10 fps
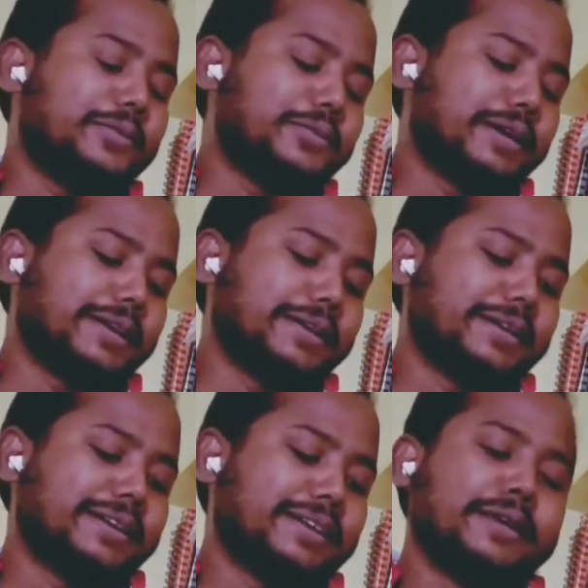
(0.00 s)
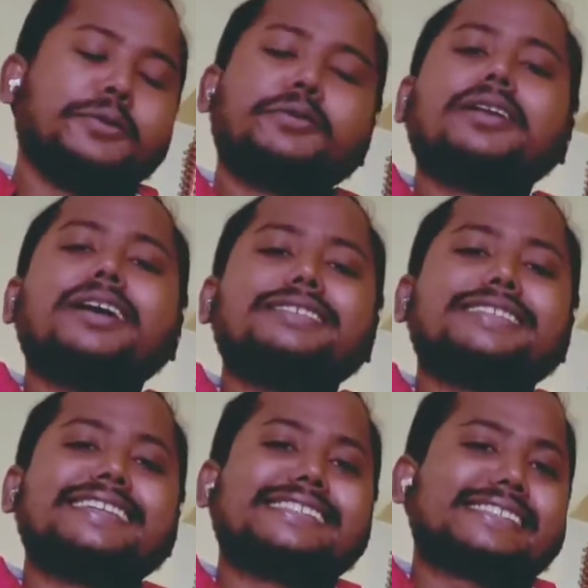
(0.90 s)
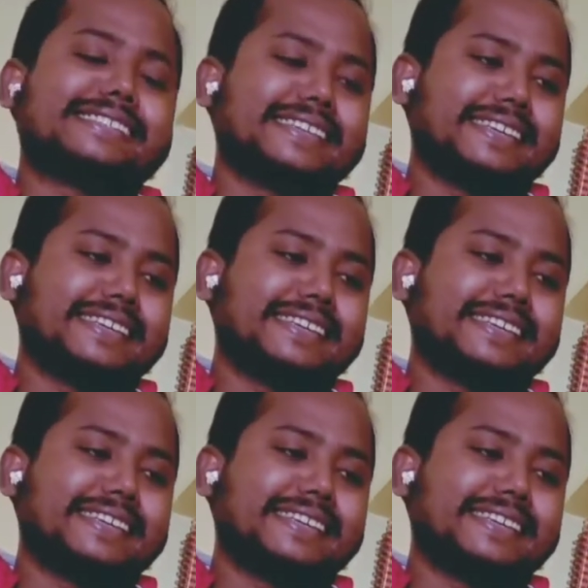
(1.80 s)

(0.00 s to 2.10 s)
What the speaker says: you can utilize this.